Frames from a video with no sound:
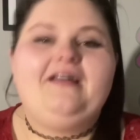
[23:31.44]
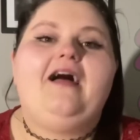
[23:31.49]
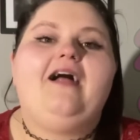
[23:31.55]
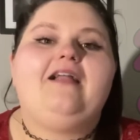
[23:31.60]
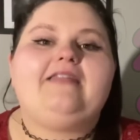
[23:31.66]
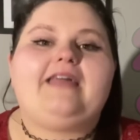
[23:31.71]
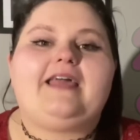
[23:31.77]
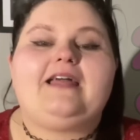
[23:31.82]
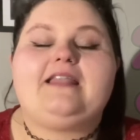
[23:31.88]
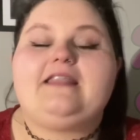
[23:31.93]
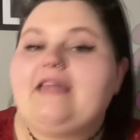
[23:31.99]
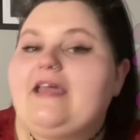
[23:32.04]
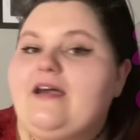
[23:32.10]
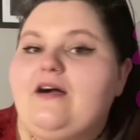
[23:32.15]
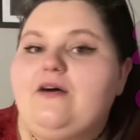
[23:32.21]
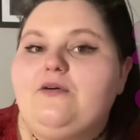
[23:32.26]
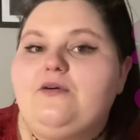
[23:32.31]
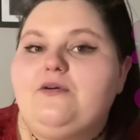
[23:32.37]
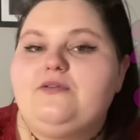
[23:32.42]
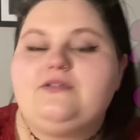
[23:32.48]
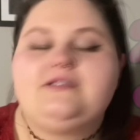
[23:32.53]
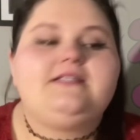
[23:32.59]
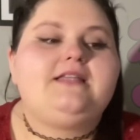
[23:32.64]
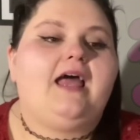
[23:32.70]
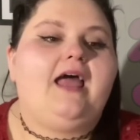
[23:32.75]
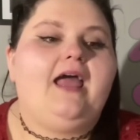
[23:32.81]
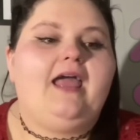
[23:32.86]
like
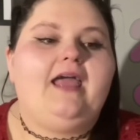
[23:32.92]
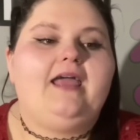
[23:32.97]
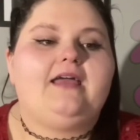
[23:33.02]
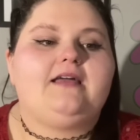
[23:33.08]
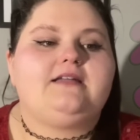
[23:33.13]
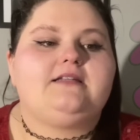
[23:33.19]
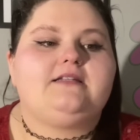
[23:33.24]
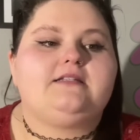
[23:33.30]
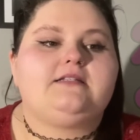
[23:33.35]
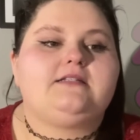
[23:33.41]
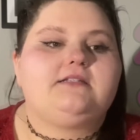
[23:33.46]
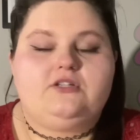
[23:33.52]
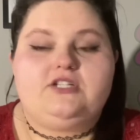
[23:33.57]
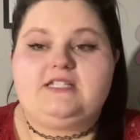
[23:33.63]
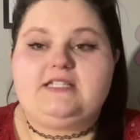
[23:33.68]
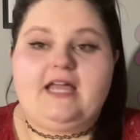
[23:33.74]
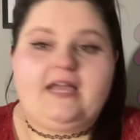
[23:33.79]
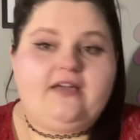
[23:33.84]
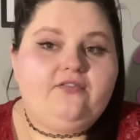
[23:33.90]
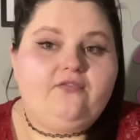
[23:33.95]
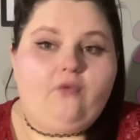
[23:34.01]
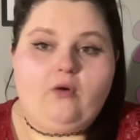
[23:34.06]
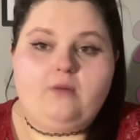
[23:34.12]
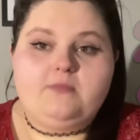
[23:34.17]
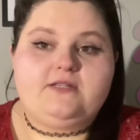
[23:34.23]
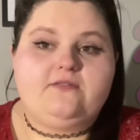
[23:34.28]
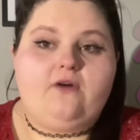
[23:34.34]
Legos and just like
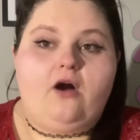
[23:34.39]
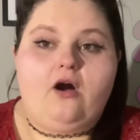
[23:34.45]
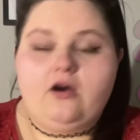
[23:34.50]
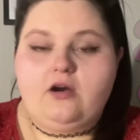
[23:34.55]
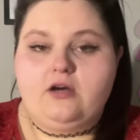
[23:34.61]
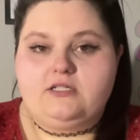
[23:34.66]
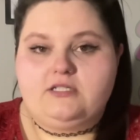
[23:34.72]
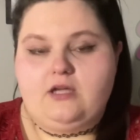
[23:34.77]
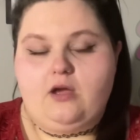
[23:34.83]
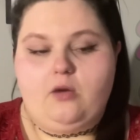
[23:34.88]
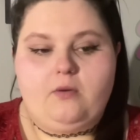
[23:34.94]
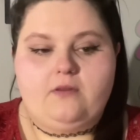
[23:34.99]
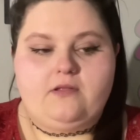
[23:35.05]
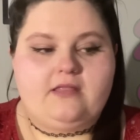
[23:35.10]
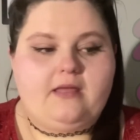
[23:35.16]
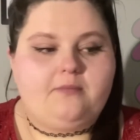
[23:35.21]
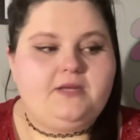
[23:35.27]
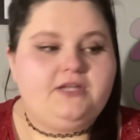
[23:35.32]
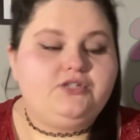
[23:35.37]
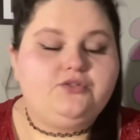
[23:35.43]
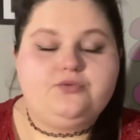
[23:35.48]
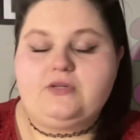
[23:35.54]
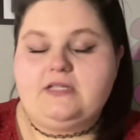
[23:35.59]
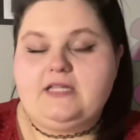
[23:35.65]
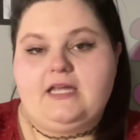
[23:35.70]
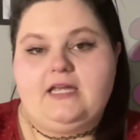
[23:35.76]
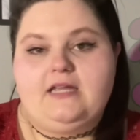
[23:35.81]
forms of art, whether that be
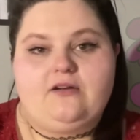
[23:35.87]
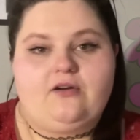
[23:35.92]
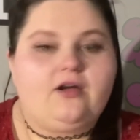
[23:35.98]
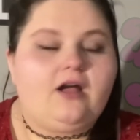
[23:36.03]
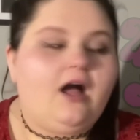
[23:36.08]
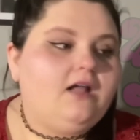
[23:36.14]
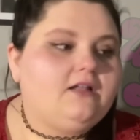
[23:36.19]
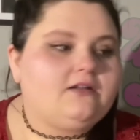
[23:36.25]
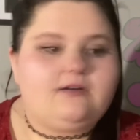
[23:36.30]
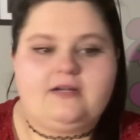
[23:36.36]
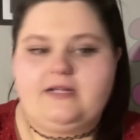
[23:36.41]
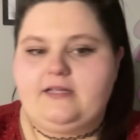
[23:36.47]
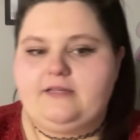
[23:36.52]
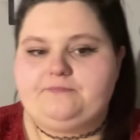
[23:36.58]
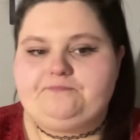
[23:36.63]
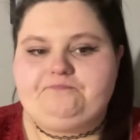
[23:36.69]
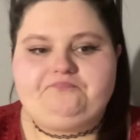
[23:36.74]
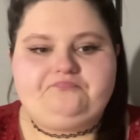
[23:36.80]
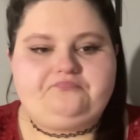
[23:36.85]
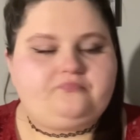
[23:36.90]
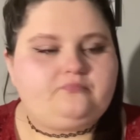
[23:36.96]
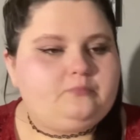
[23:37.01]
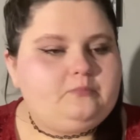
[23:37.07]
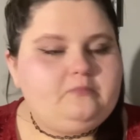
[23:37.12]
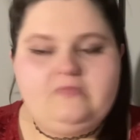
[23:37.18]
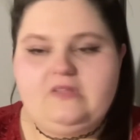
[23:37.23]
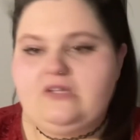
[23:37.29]
doodling or coloring,
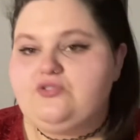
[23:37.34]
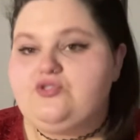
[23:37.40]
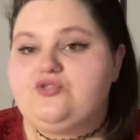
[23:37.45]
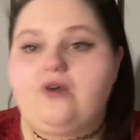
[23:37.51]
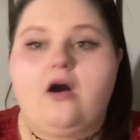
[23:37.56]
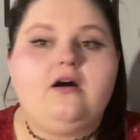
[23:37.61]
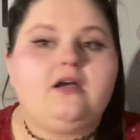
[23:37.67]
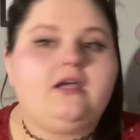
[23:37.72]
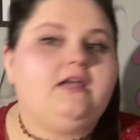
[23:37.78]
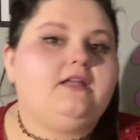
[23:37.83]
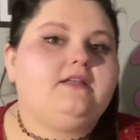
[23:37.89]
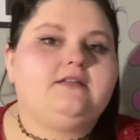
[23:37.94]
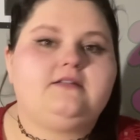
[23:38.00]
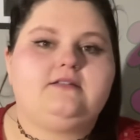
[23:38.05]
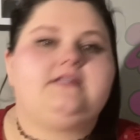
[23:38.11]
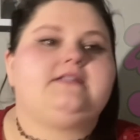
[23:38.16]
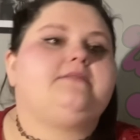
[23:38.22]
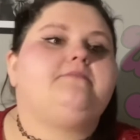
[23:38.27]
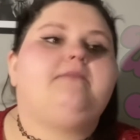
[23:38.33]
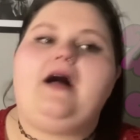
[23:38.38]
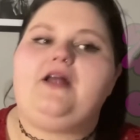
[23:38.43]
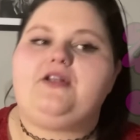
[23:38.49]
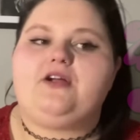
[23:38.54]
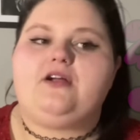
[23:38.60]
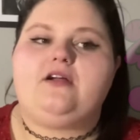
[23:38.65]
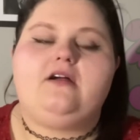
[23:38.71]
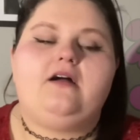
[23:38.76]
drawing, doesn't
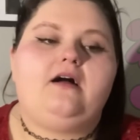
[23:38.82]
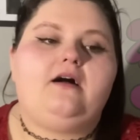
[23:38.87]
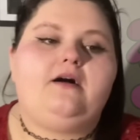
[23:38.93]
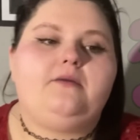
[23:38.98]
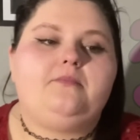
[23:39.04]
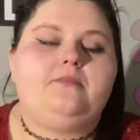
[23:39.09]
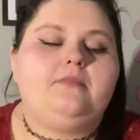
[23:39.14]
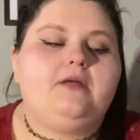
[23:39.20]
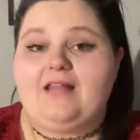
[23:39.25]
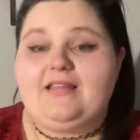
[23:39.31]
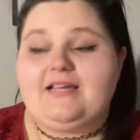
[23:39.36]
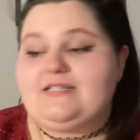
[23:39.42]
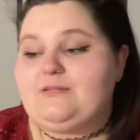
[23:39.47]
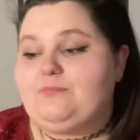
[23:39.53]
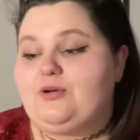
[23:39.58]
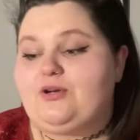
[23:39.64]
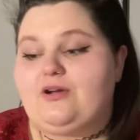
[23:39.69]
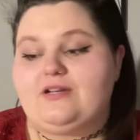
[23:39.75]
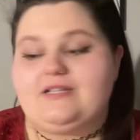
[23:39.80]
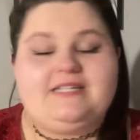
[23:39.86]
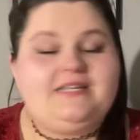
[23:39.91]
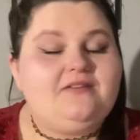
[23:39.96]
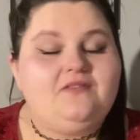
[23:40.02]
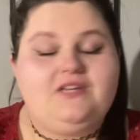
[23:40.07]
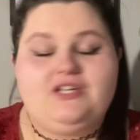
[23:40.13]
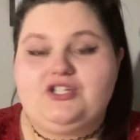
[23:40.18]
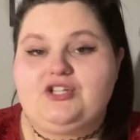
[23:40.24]
matter. I like to put on a
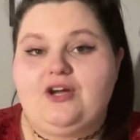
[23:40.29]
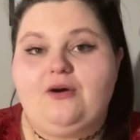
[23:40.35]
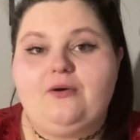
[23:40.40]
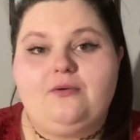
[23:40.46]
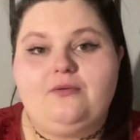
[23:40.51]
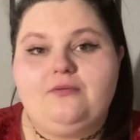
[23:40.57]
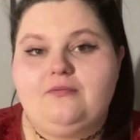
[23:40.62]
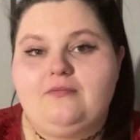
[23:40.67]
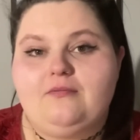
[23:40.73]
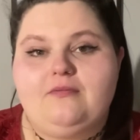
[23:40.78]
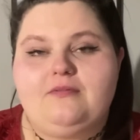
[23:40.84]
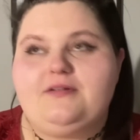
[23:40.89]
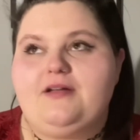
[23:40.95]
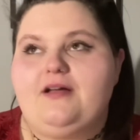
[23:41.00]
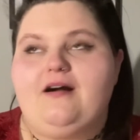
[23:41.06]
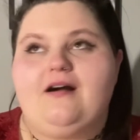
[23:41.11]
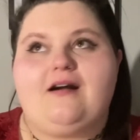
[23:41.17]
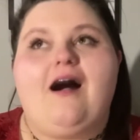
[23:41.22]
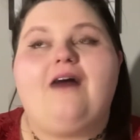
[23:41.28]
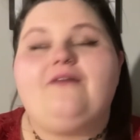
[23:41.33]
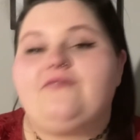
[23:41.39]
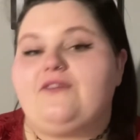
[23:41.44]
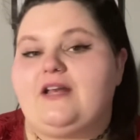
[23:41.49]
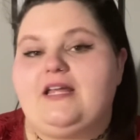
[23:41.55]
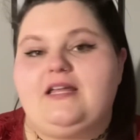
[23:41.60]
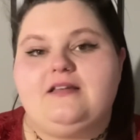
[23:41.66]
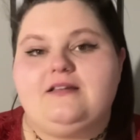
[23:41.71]
TV show, a
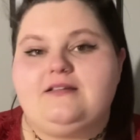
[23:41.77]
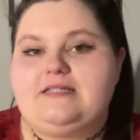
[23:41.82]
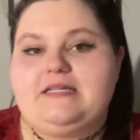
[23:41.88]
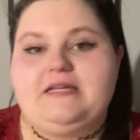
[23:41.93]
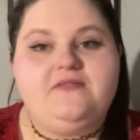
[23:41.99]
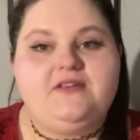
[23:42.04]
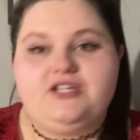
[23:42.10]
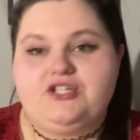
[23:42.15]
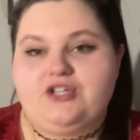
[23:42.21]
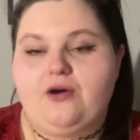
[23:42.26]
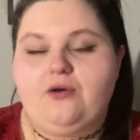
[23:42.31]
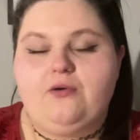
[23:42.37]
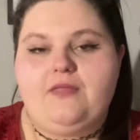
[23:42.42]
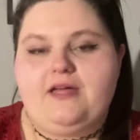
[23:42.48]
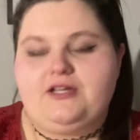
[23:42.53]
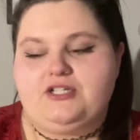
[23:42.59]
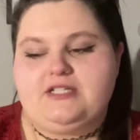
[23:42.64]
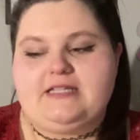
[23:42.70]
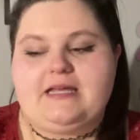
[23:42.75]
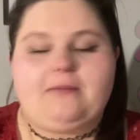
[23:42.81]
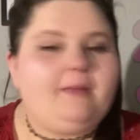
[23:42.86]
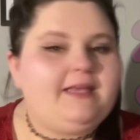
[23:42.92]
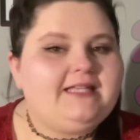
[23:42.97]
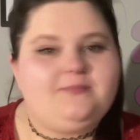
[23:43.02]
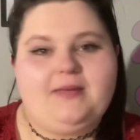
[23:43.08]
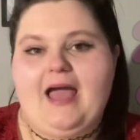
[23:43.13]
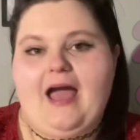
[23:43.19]
comforting TV show that just like
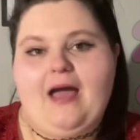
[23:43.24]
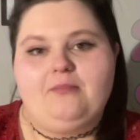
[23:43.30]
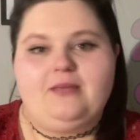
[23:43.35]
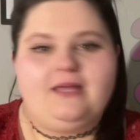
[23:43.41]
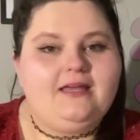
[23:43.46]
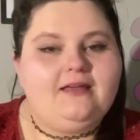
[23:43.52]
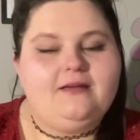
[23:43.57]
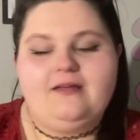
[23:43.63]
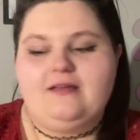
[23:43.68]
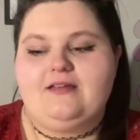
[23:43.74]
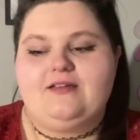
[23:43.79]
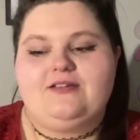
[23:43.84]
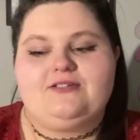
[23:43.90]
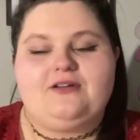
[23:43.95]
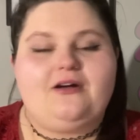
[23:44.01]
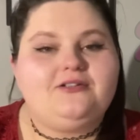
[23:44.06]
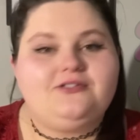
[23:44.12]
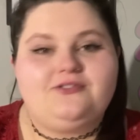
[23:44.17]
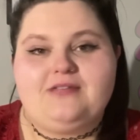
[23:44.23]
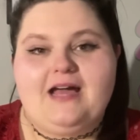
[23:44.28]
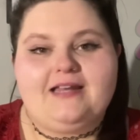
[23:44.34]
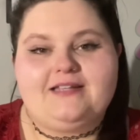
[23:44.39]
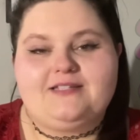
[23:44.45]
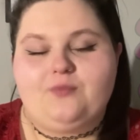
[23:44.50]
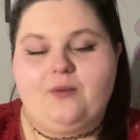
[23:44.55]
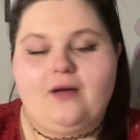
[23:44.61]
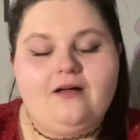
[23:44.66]
makes me happy. So I'll do that
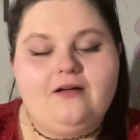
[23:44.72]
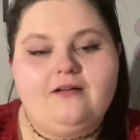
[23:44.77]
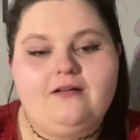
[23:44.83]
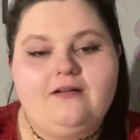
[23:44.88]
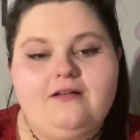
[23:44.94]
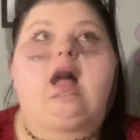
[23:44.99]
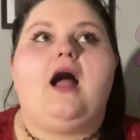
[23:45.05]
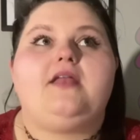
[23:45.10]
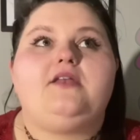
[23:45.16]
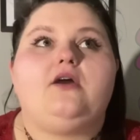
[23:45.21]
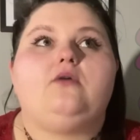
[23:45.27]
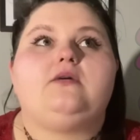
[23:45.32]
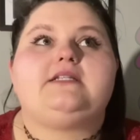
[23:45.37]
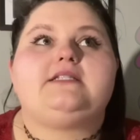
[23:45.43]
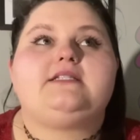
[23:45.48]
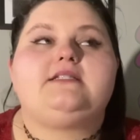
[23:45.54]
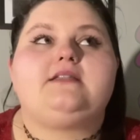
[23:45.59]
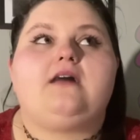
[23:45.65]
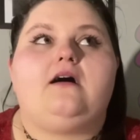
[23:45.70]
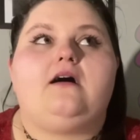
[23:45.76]
as well. I know it's